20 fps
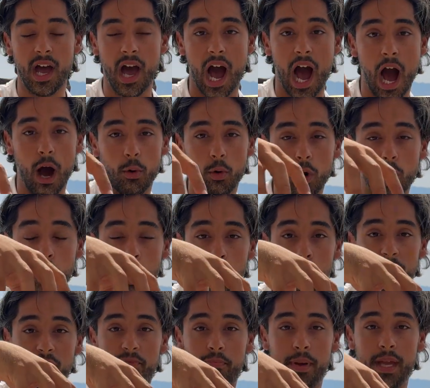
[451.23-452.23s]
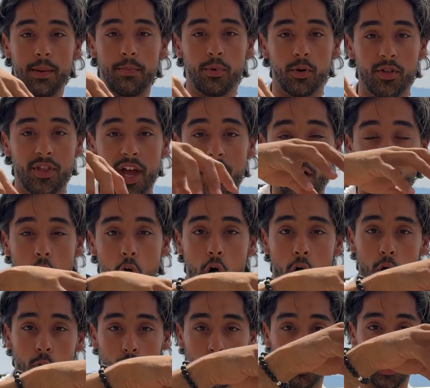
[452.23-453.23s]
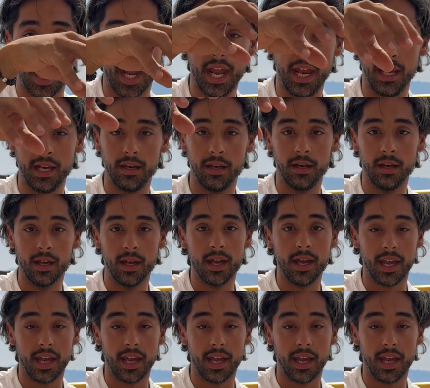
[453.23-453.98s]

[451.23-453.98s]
our group of people that all reign